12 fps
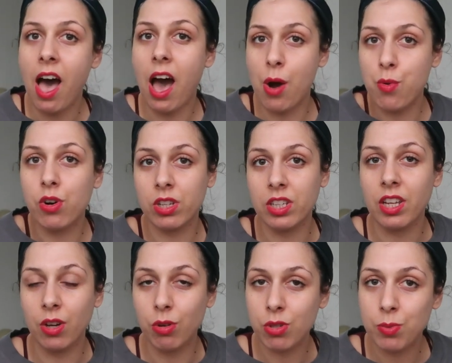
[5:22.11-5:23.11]
I work in
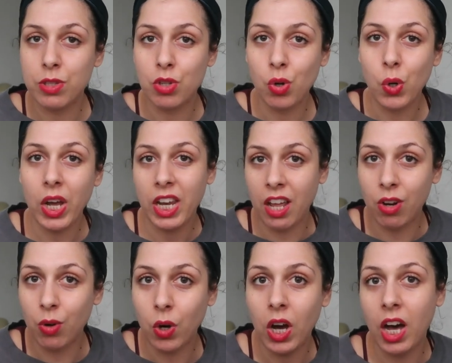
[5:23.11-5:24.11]
a hospital and I
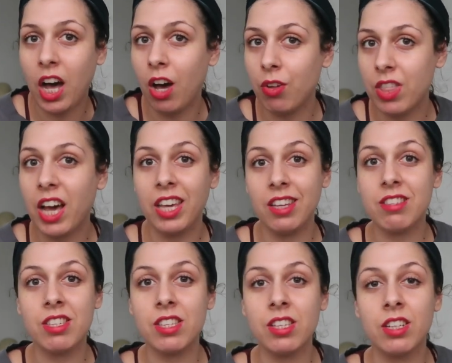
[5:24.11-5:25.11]
know how that
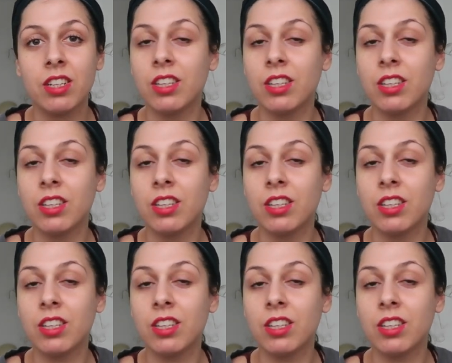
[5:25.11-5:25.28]
is